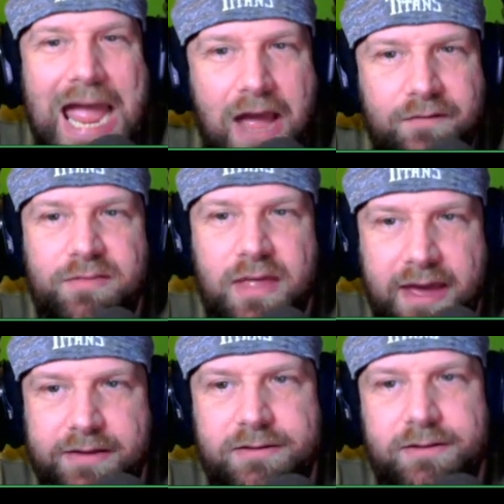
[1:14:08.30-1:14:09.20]
have
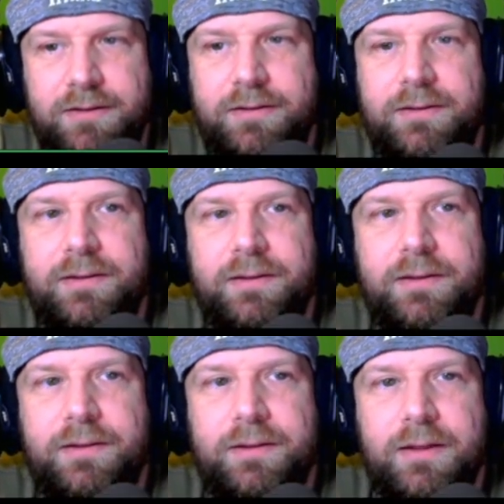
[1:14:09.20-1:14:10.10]
that. No.
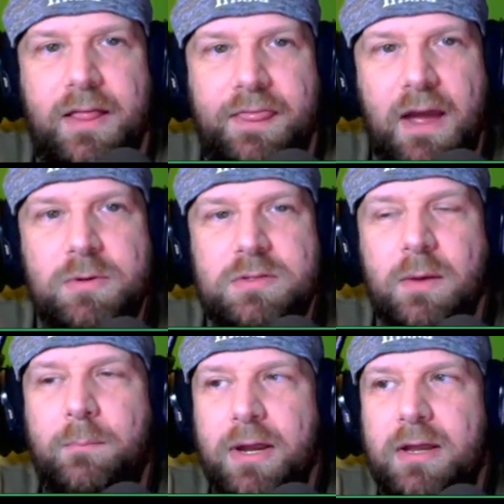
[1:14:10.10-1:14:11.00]
That was
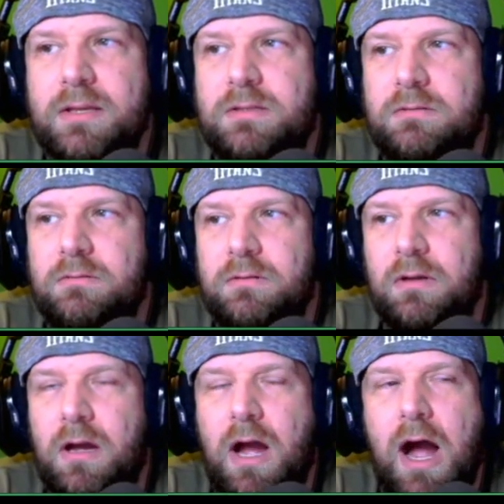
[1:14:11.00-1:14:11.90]
the biggest
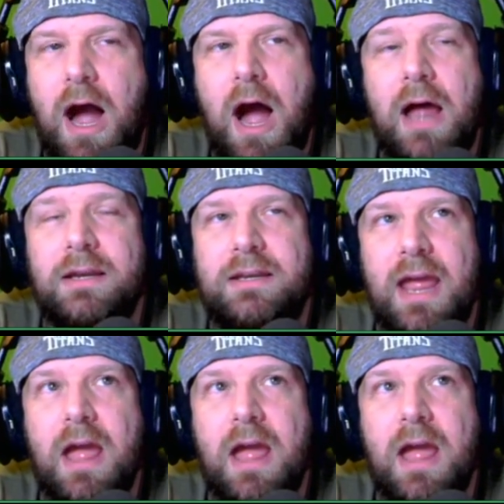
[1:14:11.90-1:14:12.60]
hot